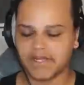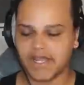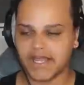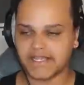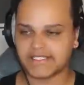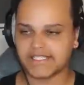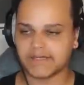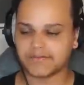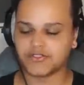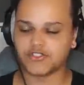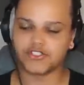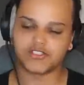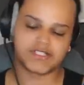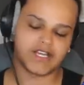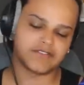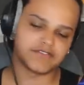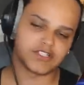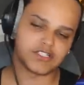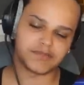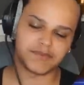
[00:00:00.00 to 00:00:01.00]
except you just
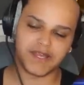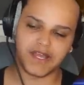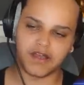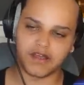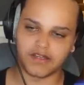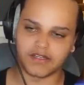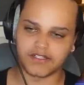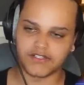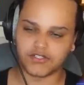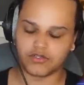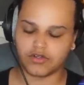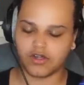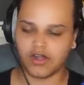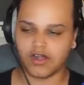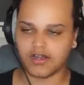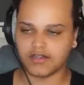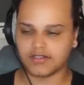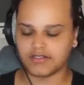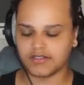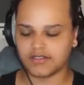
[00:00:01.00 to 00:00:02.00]
have to do it early. You
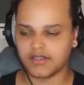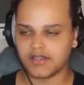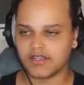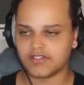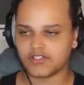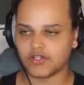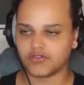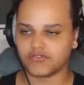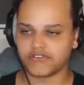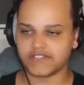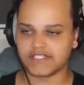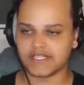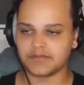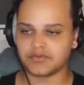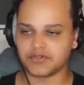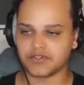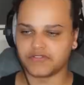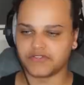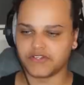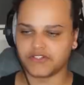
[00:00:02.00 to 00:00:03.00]
can't. So for
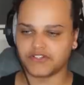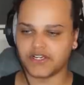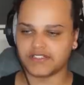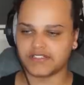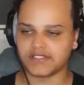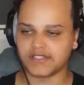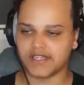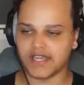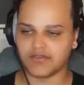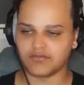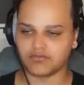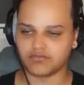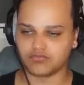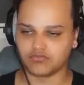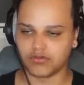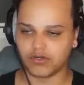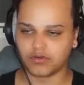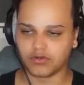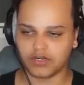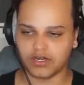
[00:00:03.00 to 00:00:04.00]
example, if I try to get
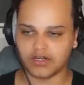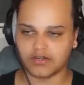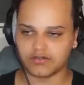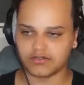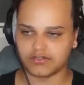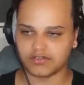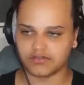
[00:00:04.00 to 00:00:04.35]
real close